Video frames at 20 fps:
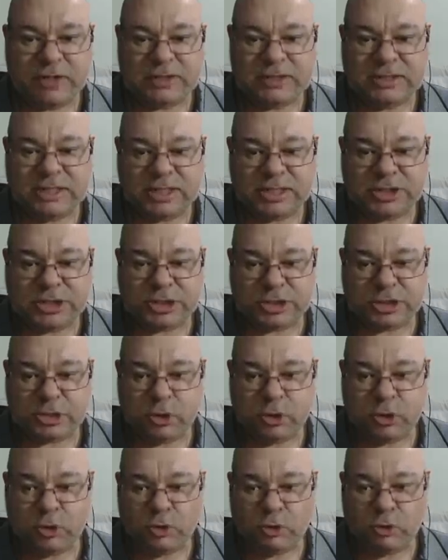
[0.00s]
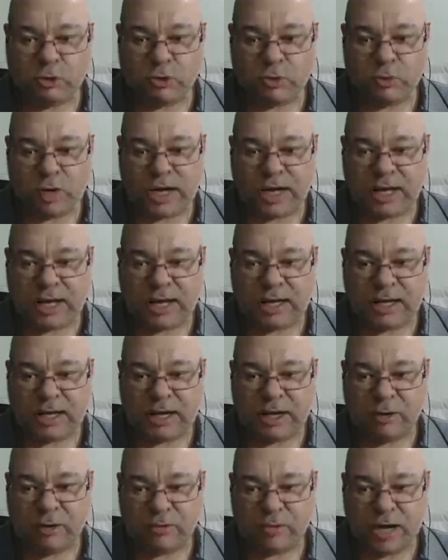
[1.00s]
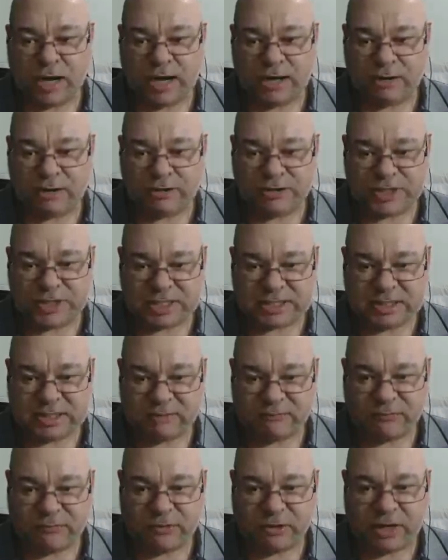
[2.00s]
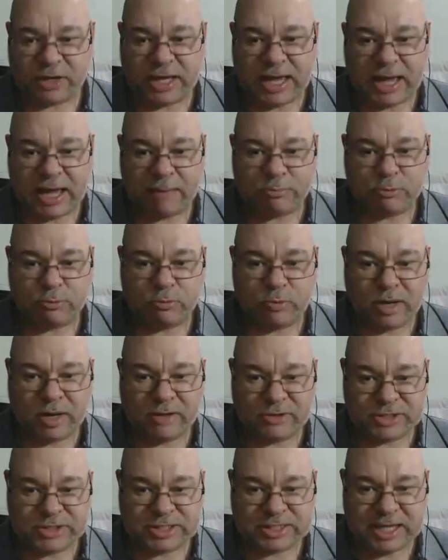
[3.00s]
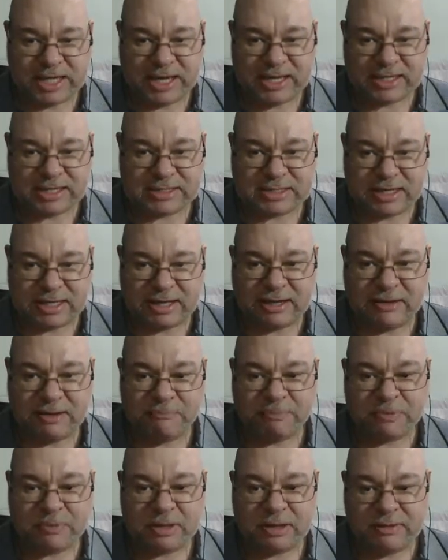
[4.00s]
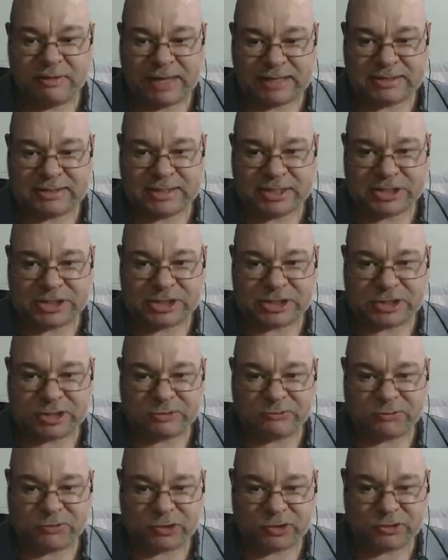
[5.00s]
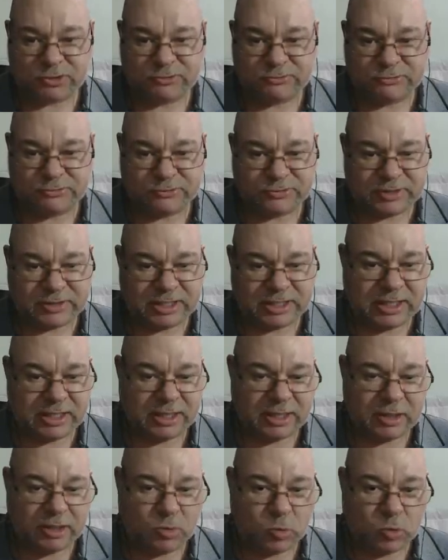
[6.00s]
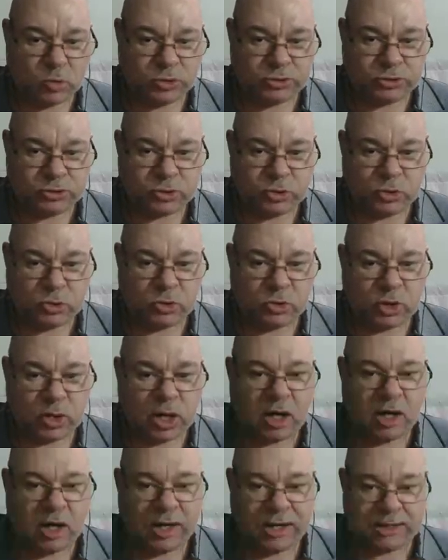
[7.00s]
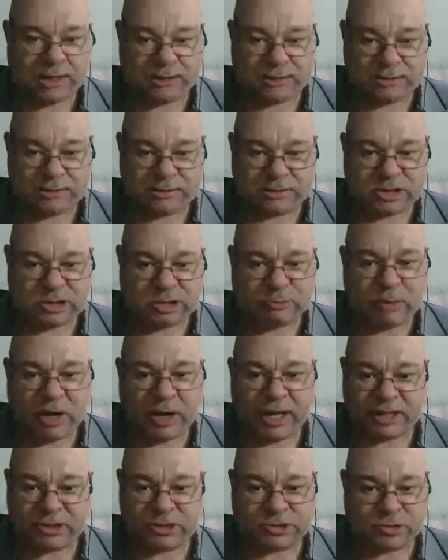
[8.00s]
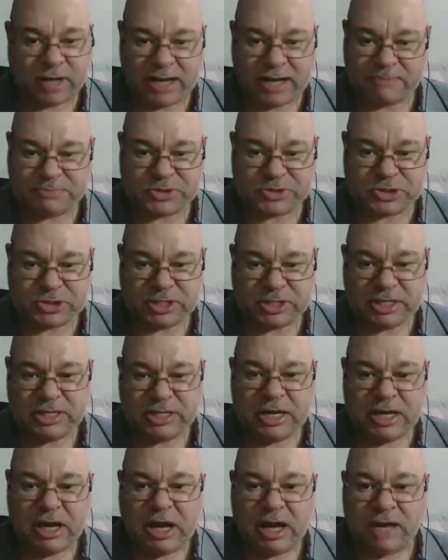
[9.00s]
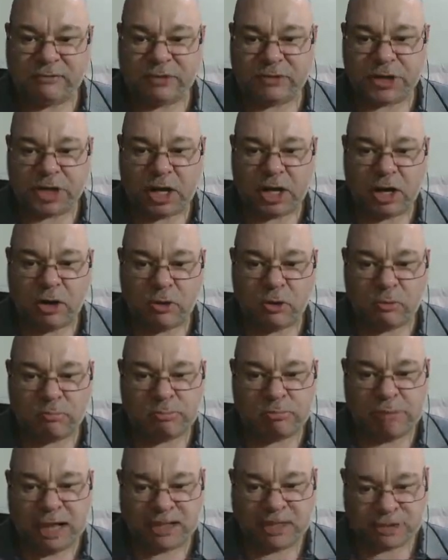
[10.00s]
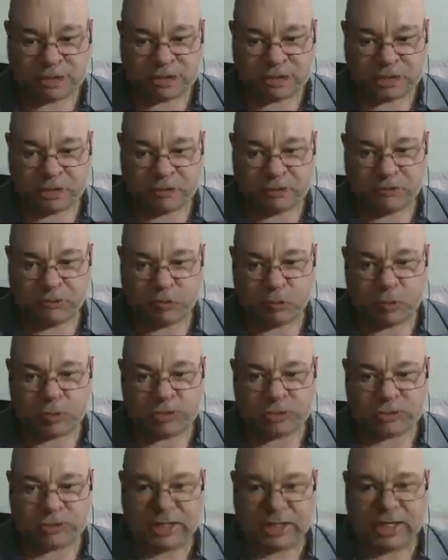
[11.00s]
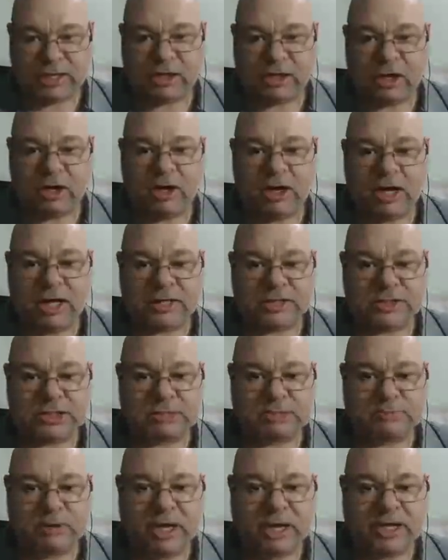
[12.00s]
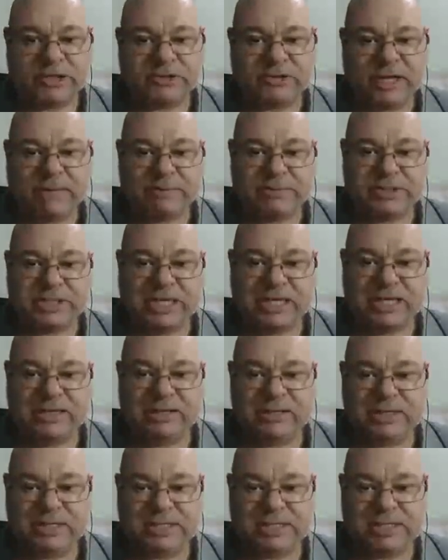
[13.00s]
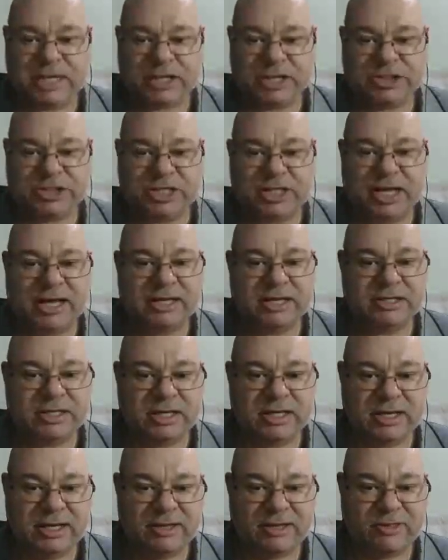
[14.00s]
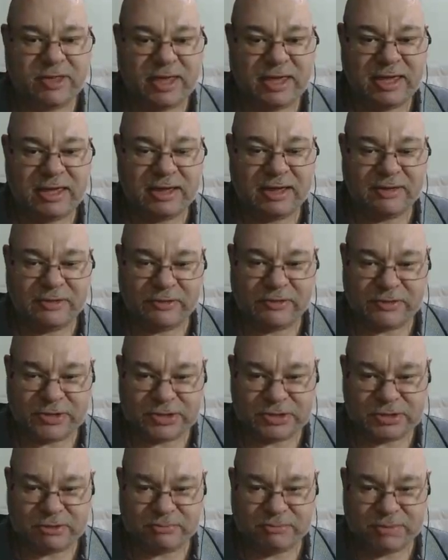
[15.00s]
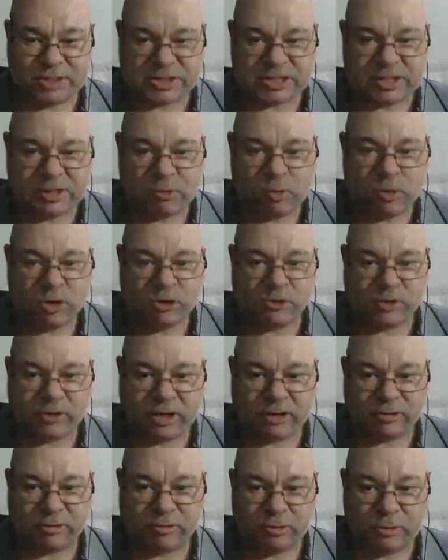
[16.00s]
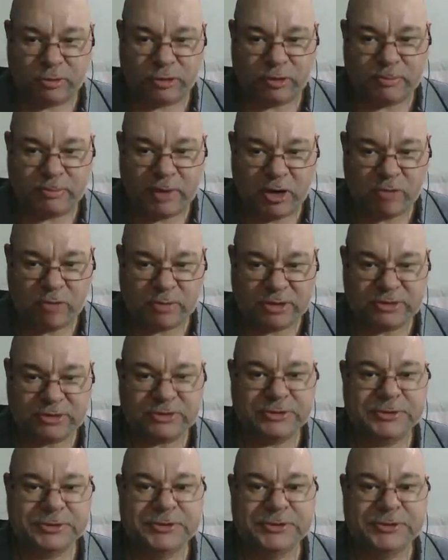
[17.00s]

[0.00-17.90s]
ditch all the way around except for a gap where the stairs are. That ditch is full of wooden or iron spike traps. I've got a whole bunch of wooden and iron spike traps in this section underneath here that the zombies are wandering through at the moment.